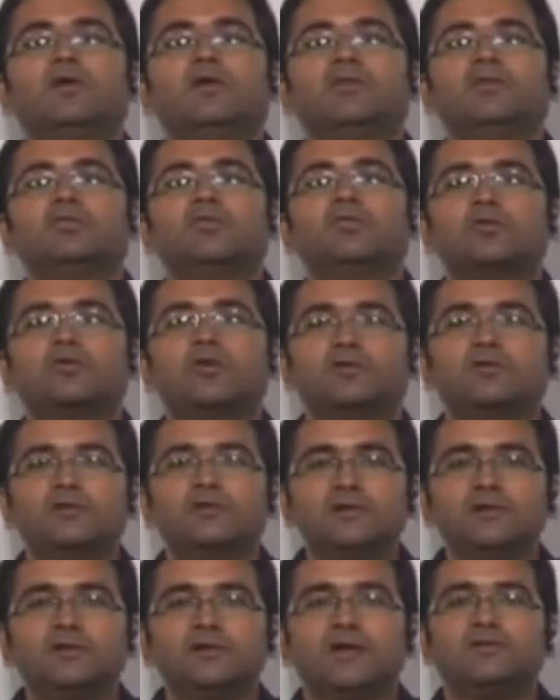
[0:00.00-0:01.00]
what is
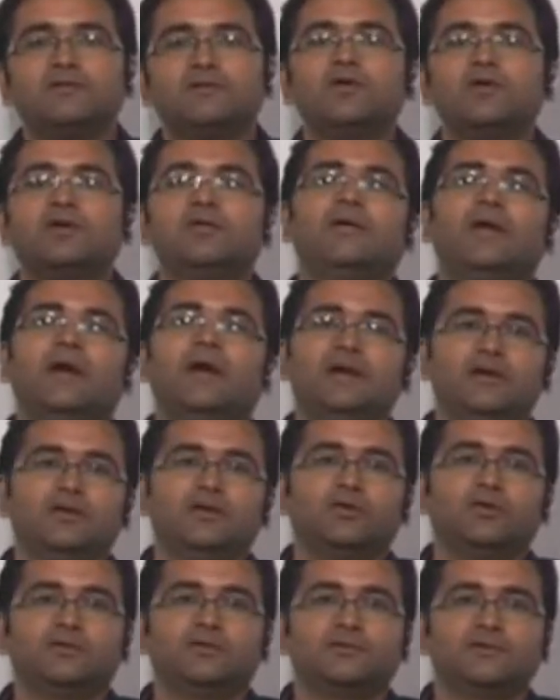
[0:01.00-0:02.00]
non-causal and what is the
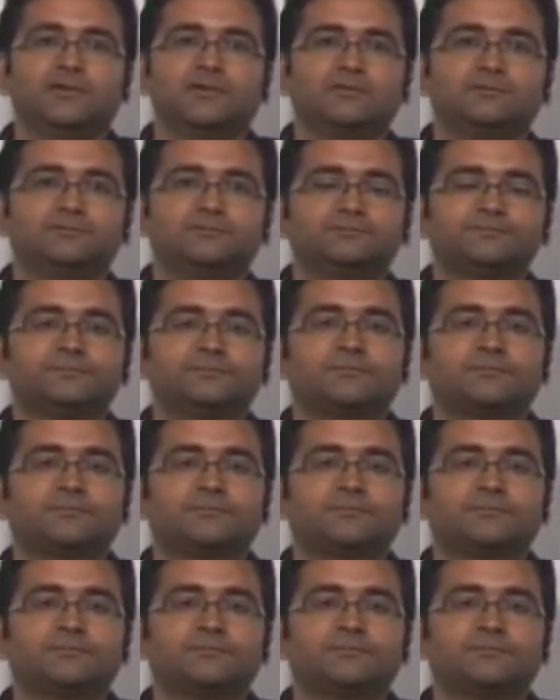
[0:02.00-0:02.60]
anti-causal thing.